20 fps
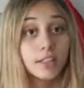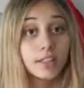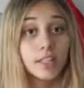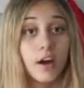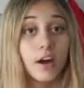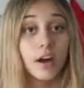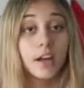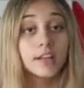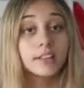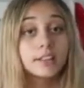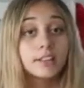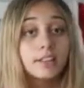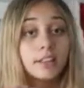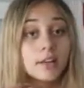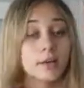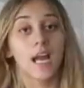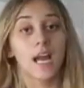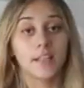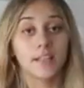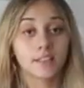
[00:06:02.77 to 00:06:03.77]
really nice.
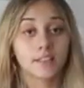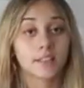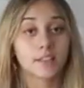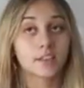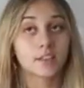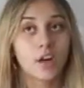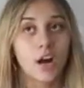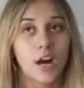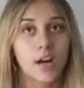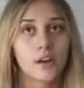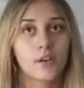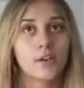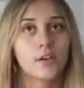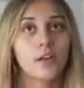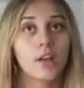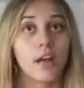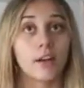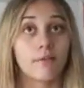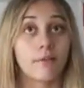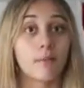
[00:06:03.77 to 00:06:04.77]
And the
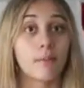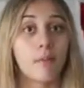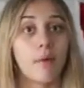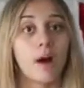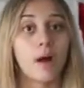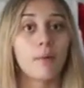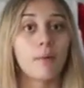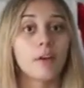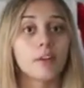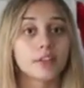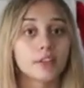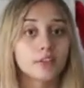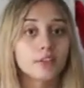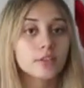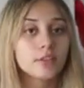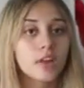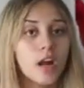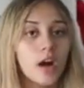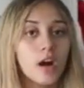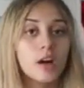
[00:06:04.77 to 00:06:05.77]
style, like for my
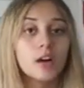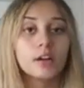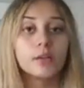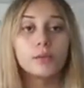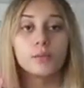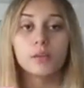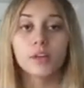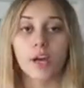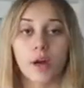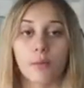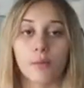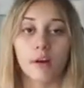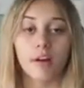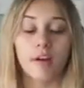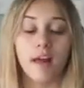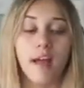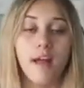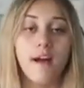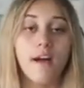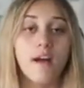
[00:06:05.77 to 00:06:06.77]
personal style, would I
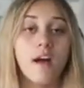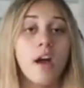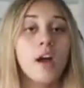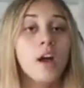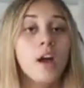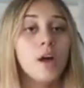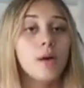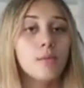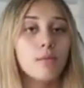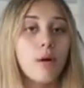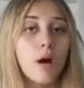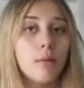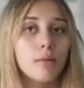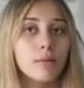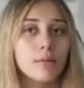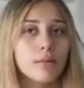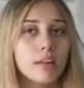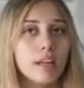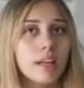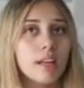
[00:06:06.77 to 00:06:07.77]
wear it out?
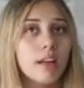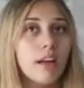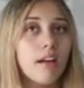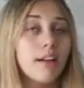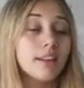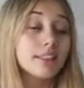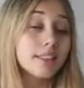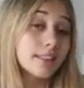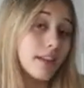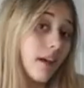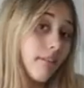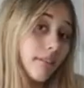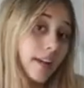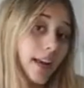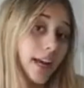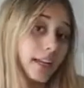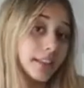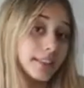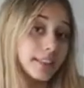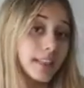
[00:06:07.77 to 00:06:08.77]
Probably a 7
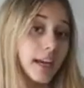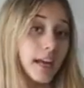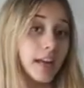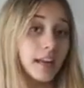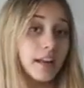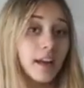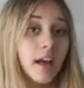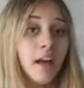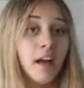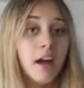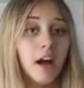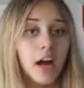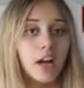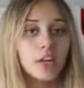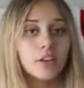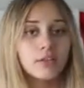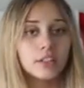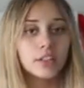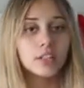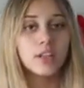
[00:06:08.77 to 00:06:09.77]
out of 10. I
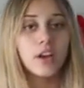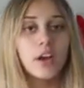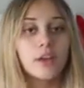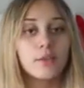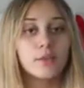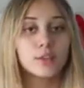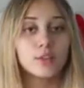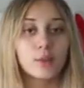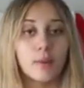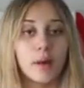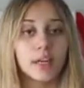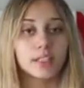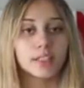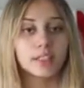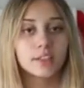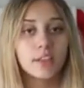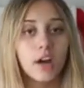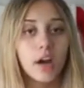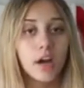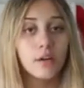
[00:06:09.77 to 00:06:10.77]
don't really know if it's my
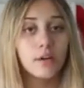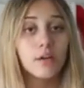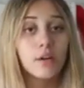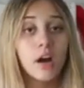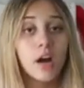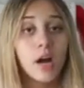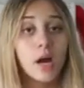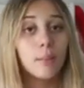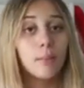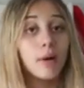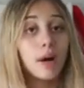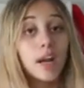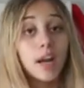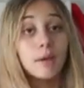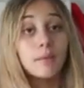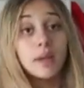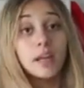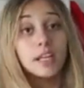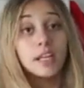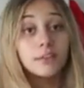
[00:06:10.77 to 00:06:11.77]
style, but
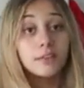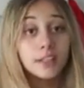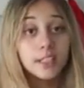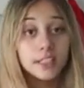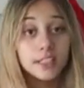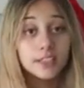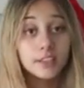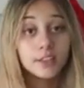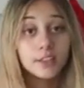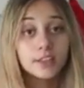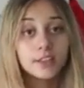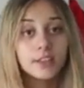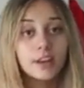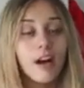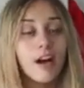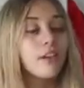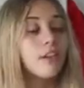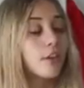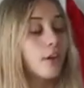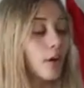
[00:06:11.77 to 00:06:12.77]
I mean if it is your
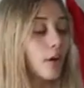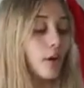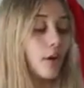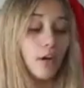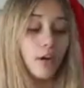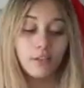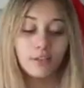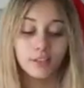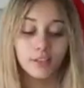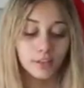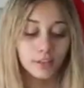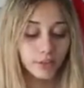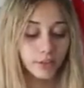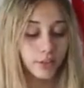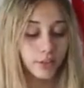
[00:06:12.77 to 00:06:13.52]
style, go off. It